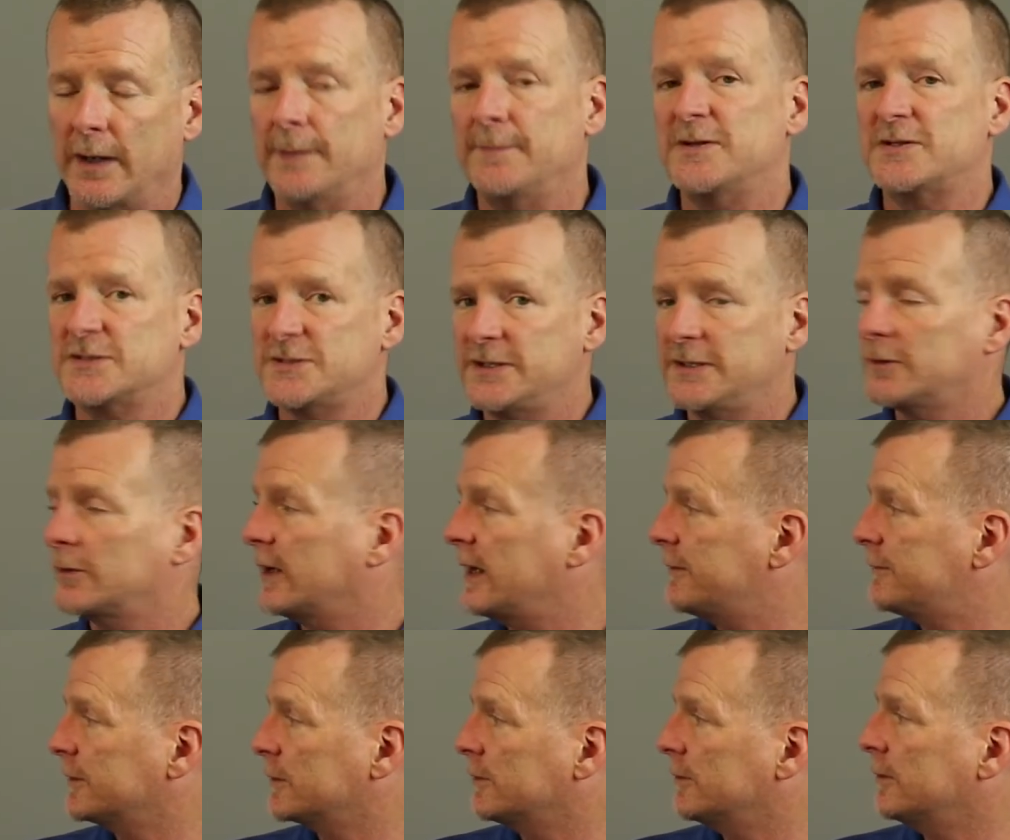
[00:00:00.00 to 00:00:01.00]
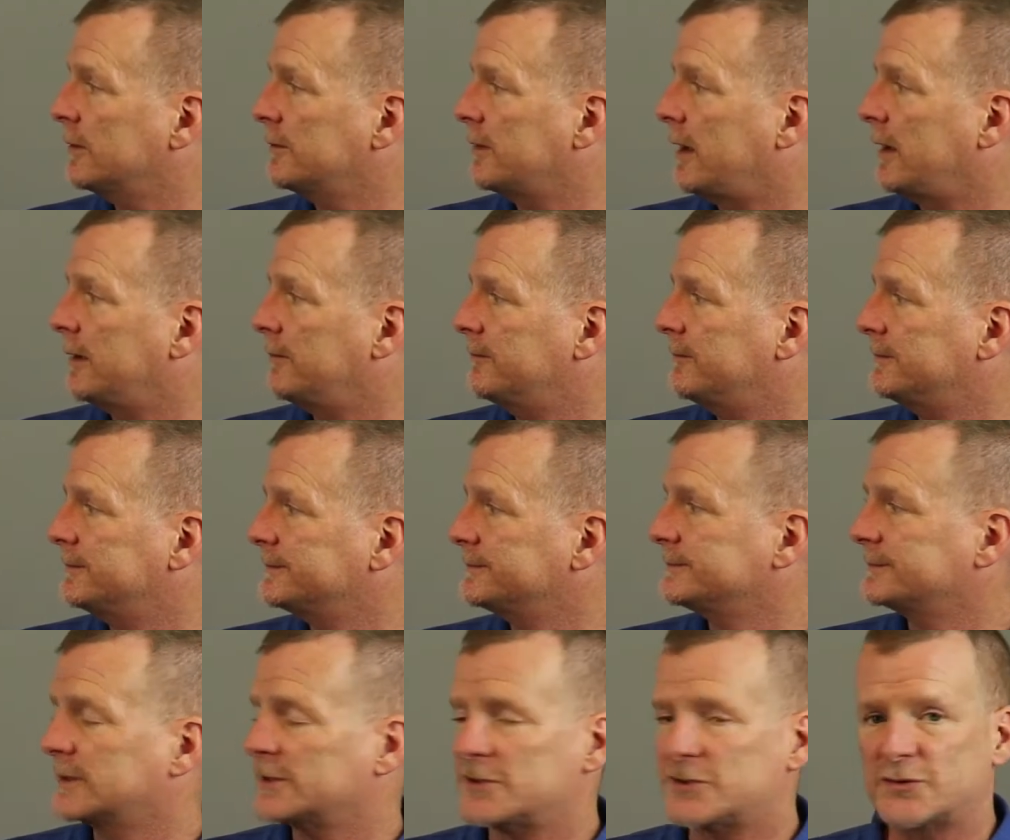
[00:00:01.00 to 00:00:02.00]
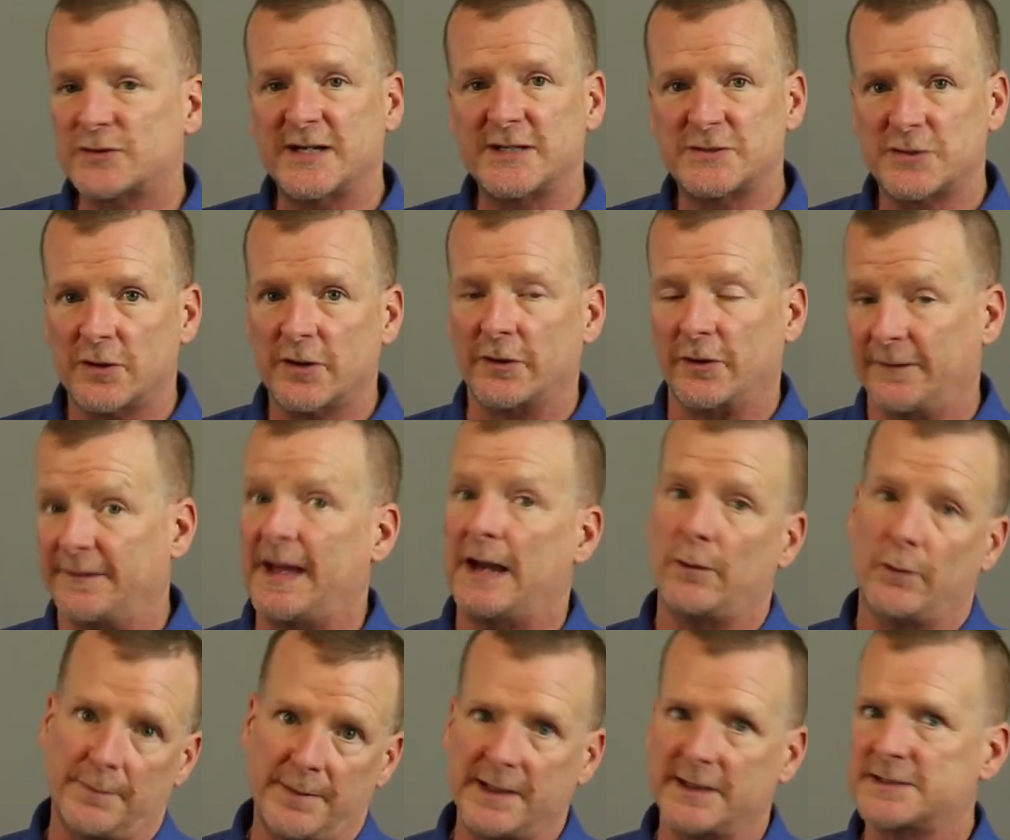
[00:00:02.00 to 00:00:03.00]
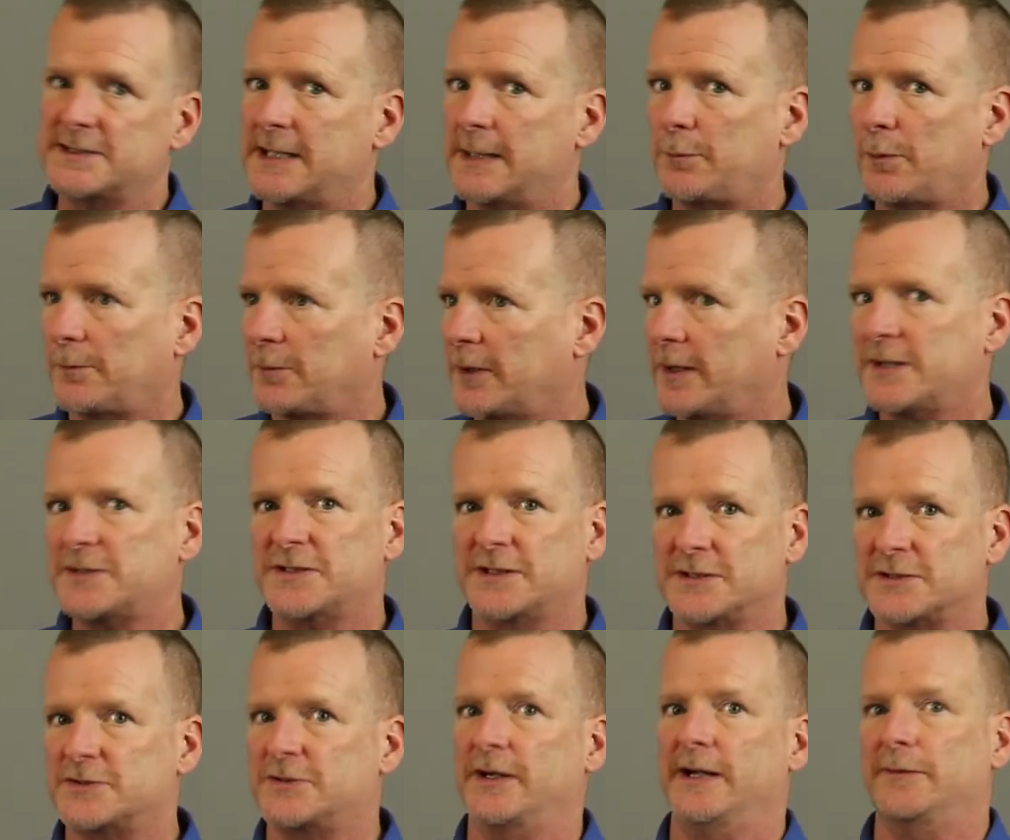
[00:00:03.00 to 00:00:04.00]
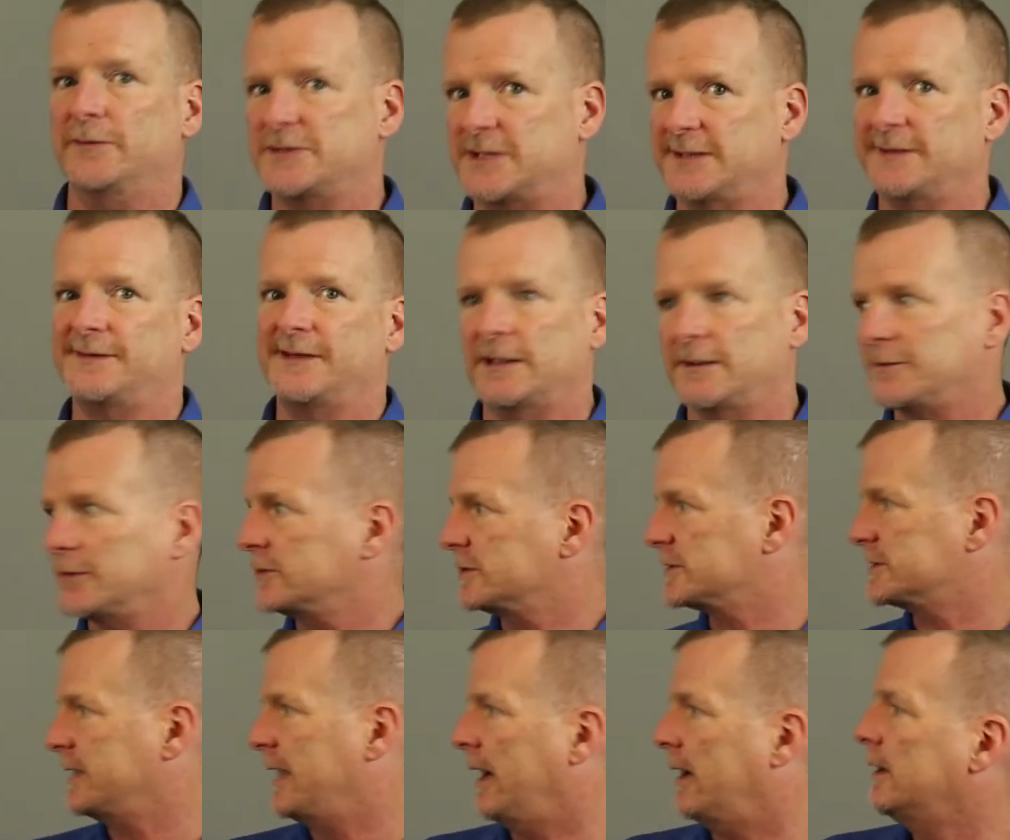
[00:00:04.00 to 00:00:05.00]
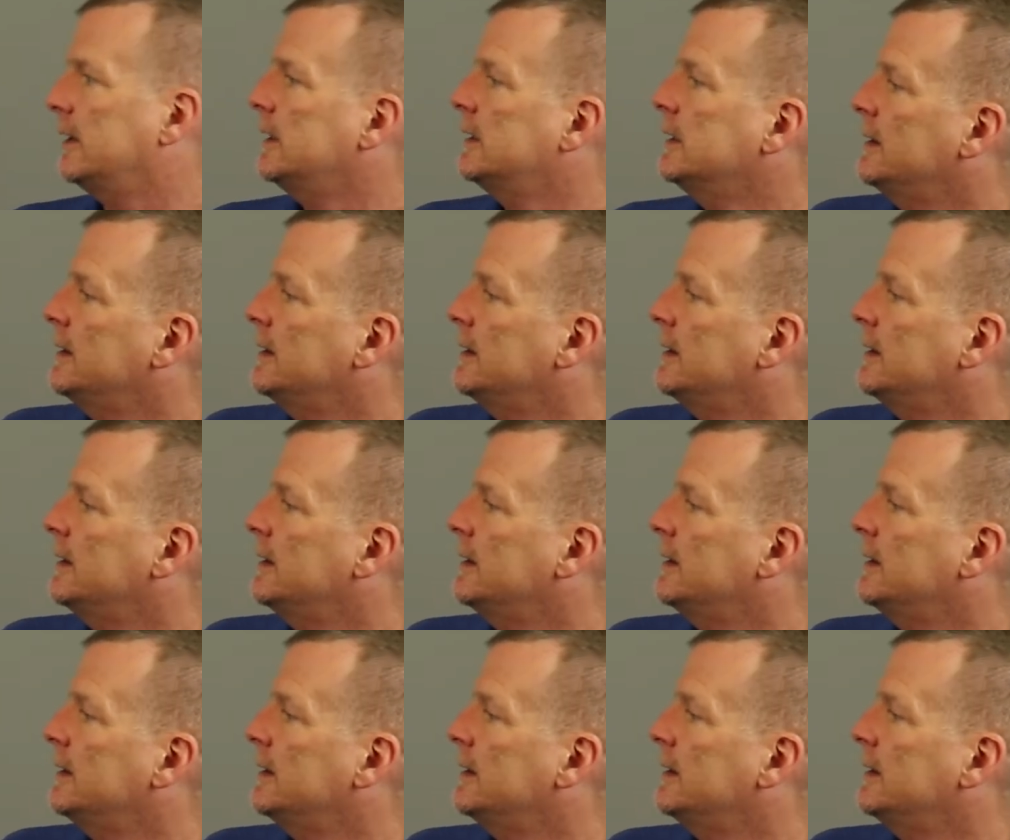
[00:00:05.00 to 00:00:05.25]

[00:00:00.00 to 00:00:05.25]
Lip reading: I mentioned geographical constraints earlier. That would be example production constraint, which I didn't think of till just now.